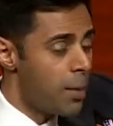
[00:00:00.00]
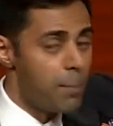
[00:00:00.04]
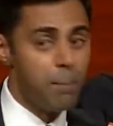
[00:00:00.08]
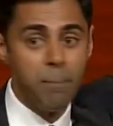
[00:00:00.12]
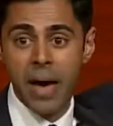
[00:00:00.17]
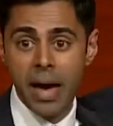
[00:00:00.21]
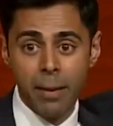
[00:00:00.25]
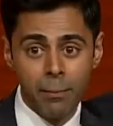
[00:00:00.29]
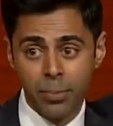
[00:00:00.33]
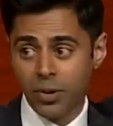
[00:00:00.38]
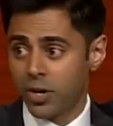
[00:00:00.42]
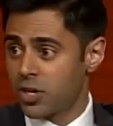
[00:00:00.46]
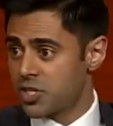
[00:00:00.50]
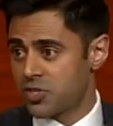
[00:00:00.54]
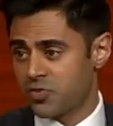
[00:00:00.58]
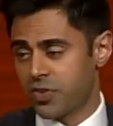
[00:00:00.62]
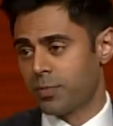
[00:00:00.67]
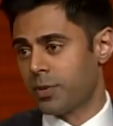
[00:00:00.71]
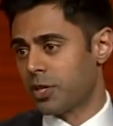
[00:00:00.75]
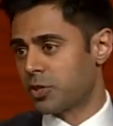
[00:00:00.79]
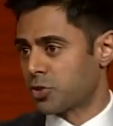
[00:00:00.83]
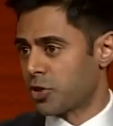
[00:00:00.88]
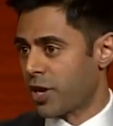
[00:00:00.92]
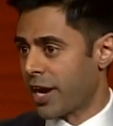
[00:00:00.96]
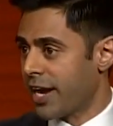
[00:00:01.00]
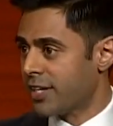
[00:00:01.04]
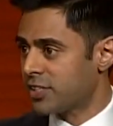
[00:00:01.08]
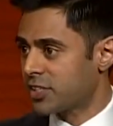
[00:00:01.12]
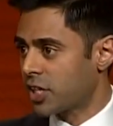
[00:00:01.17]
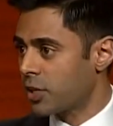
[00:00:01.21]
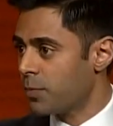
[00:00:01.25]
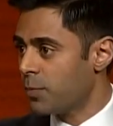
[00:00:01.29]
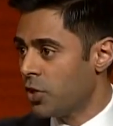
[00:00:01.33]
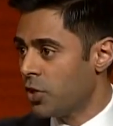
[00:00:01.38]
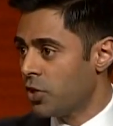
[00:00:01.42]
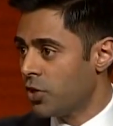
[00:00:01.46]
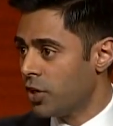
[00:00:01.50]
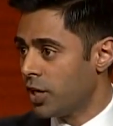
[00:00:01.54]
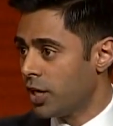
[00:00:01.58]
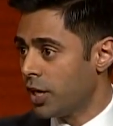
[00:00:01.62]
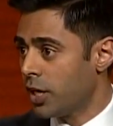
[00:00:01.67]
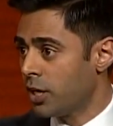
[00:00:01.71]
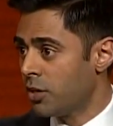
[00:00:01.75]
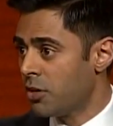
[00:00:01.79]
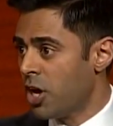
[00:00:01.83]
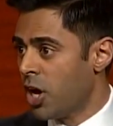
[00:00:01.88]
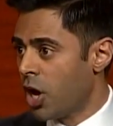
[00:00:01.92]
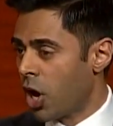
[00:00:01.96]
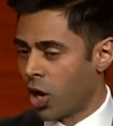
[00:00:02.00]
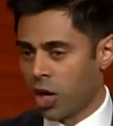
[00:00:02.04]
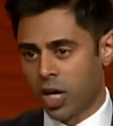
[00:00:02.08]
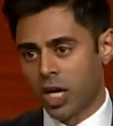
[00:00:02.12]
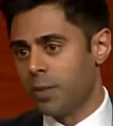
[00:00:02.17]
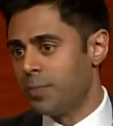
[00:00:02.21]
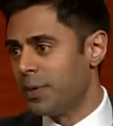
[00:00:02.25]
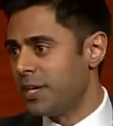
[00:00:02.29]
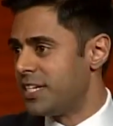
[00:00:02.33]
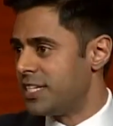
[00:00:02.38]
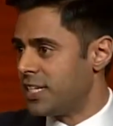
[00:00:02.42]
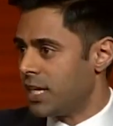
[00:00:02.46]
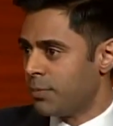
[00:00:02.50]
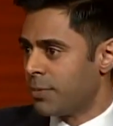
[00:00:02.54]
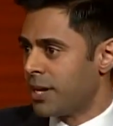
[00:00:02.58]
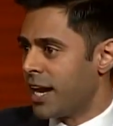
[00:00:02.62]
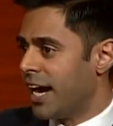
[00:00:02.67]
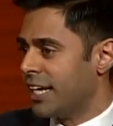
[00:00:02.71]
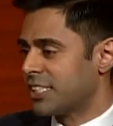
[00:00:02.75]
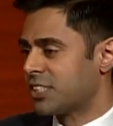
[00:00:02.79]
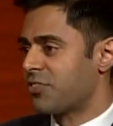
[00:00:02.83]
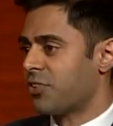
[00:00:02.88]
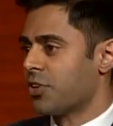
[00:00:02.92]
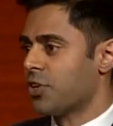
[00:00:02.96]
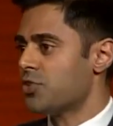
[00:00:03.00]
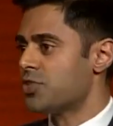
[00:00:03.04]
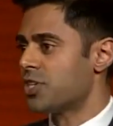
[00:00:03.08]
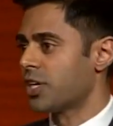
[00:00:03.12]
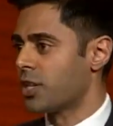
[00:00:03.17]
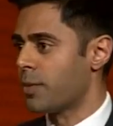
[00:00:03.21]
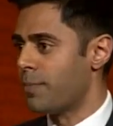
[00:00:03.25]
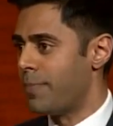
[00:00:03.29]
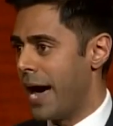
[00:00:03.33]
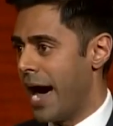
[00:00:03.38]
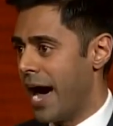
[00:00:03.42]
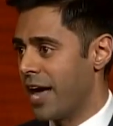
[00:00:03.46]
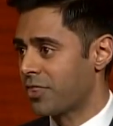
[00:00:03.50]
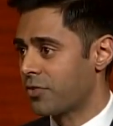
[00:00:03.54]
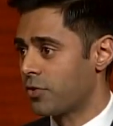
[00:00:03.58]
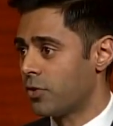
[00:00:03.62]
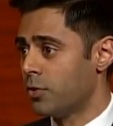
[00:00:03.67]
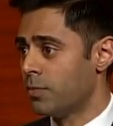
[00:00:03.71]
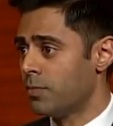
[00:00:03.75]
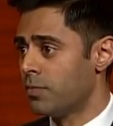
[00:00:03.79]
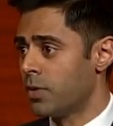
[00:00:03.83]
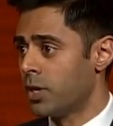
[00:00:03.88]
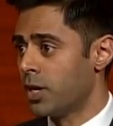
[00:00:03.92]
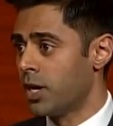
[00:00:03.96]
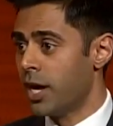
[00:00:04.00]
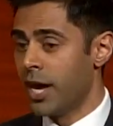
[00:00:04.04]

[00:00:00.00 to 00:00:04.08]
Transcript: Members from the trans community are going to be demonized for using the bathroom.